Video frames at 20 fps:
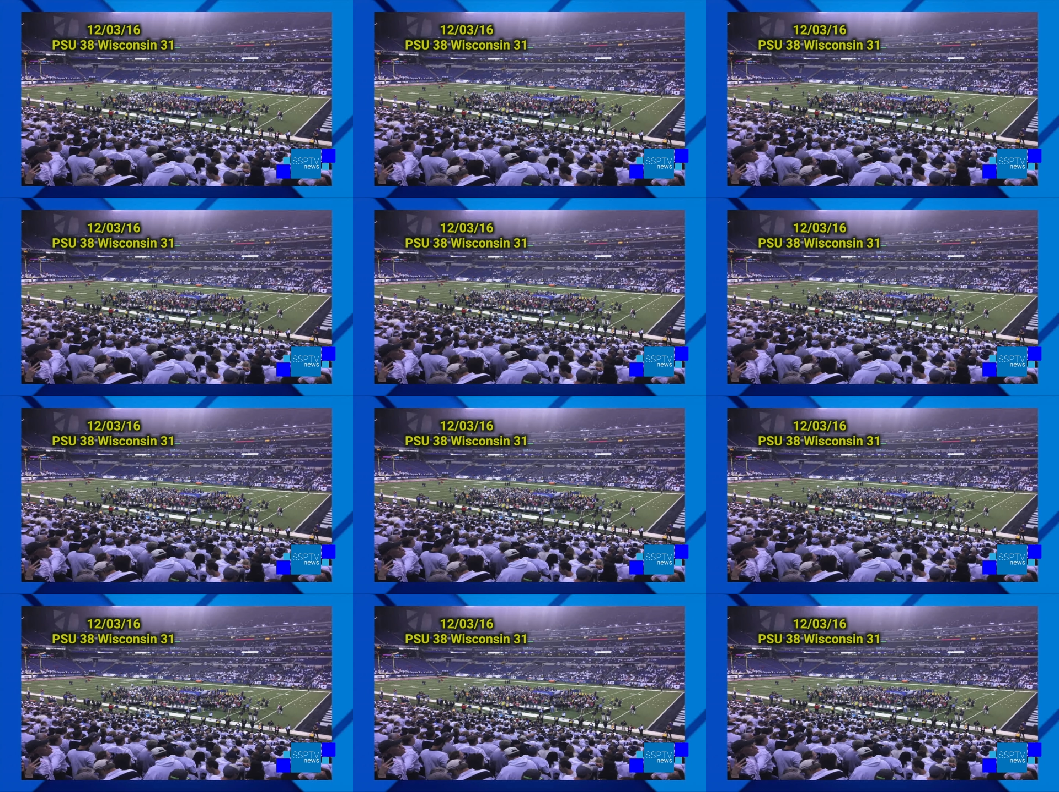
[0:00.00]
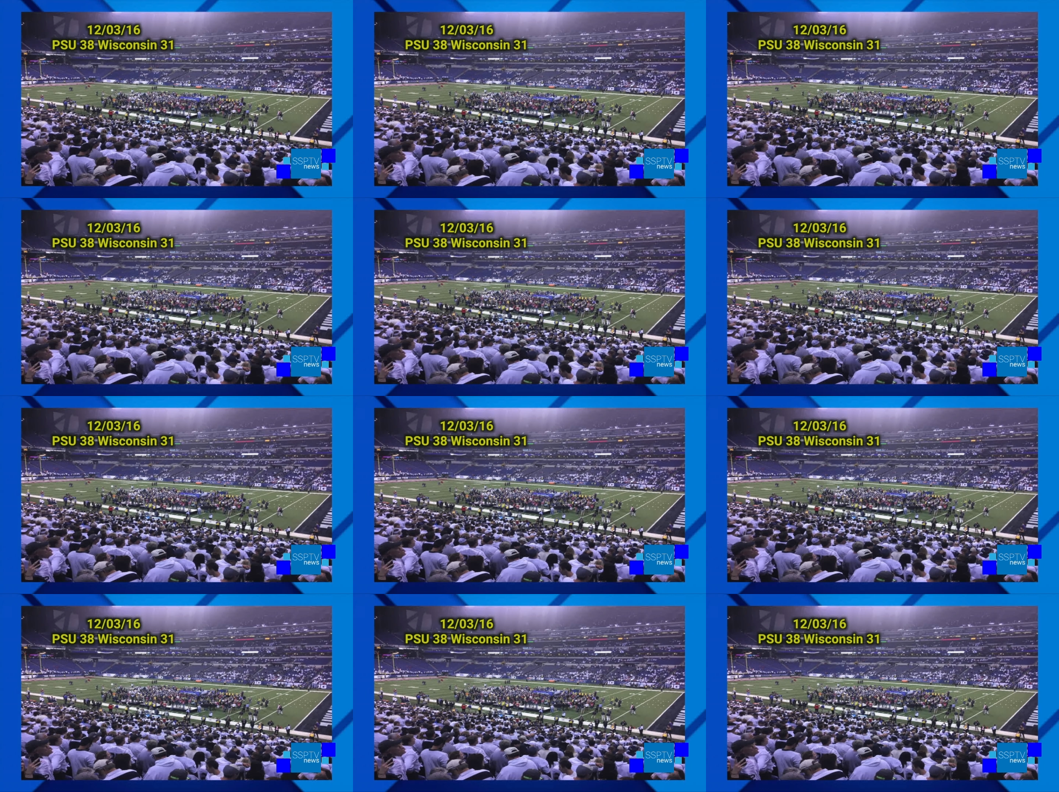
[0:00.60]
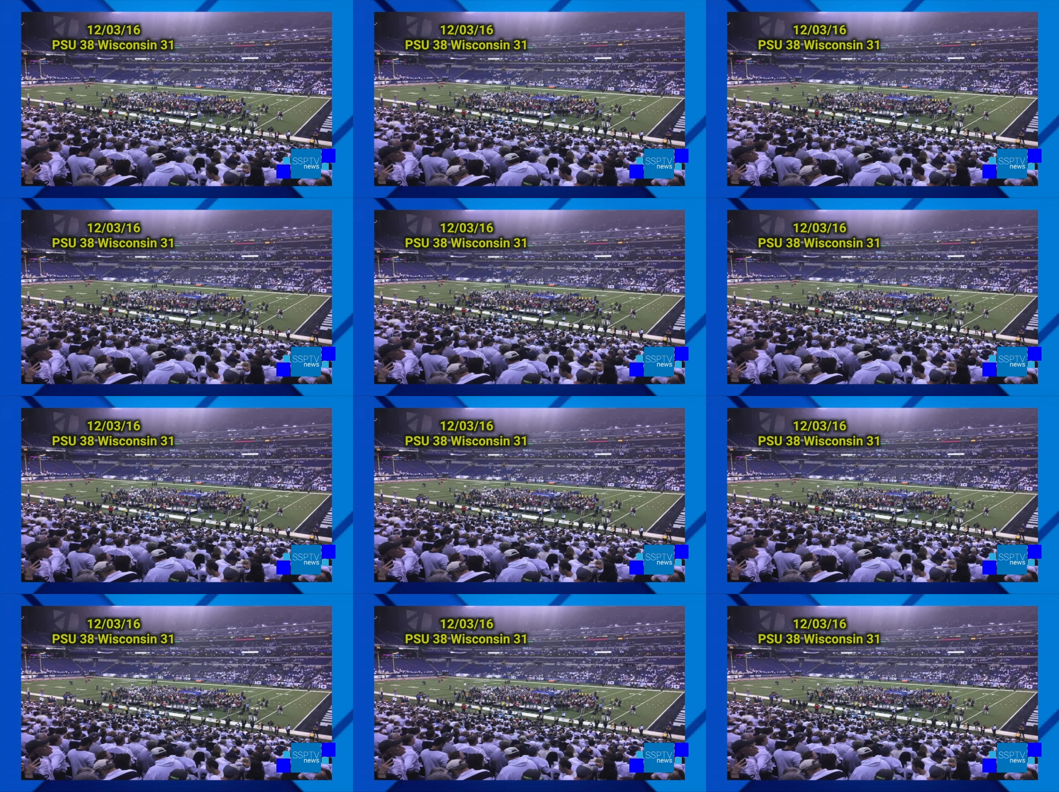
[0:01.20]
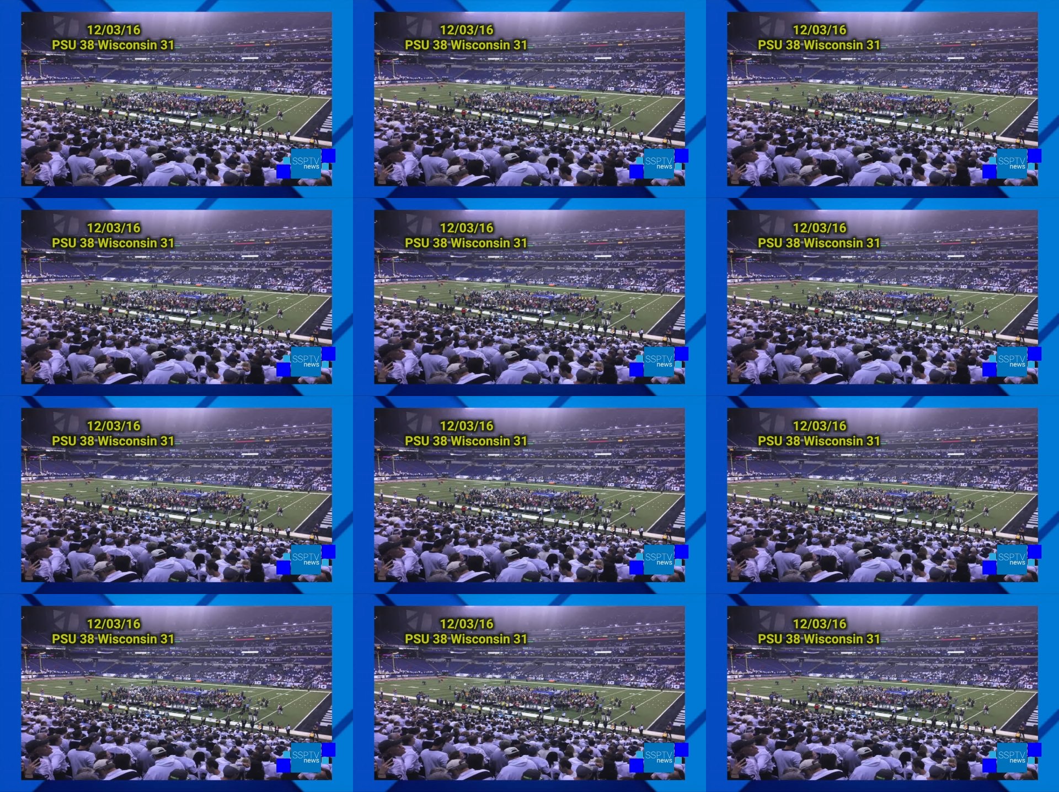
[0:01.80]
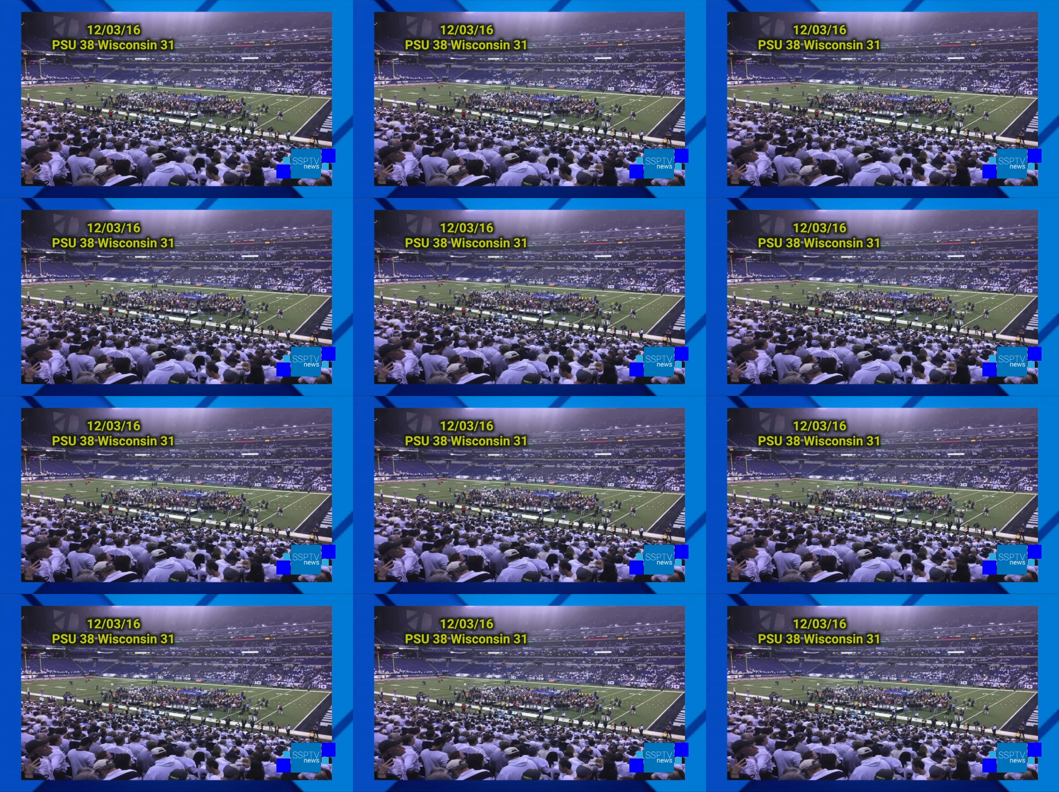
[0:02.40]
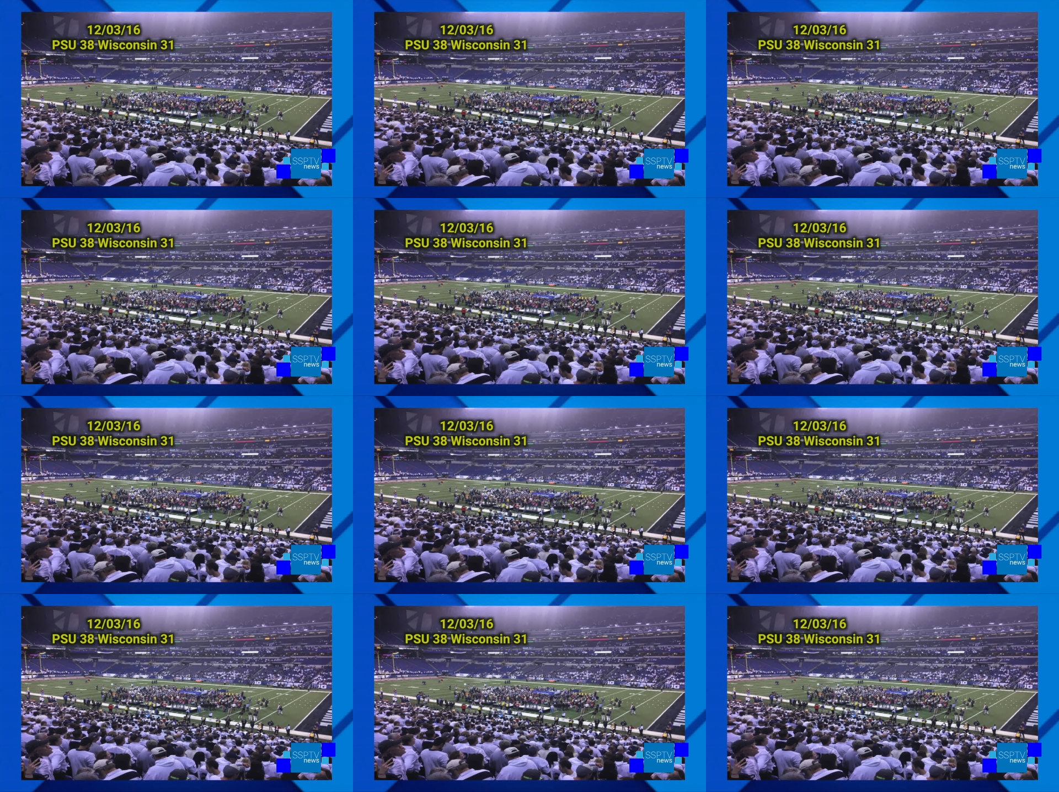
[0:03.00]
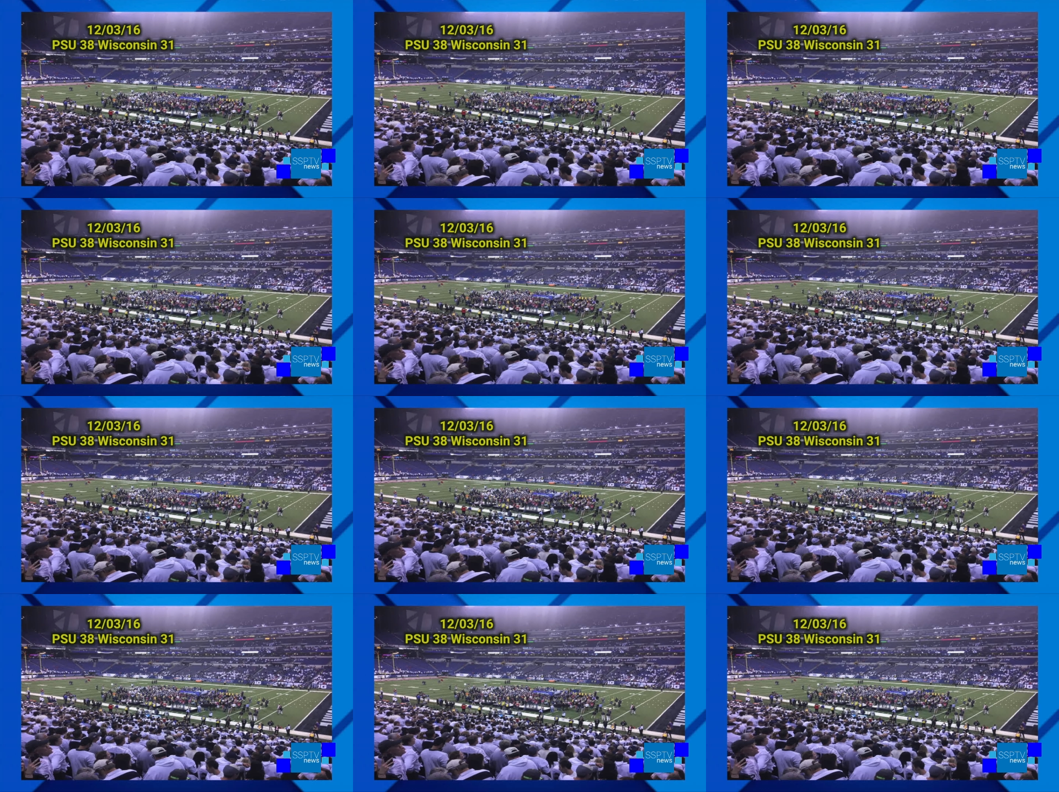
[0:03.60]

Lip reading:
(no speaker visible)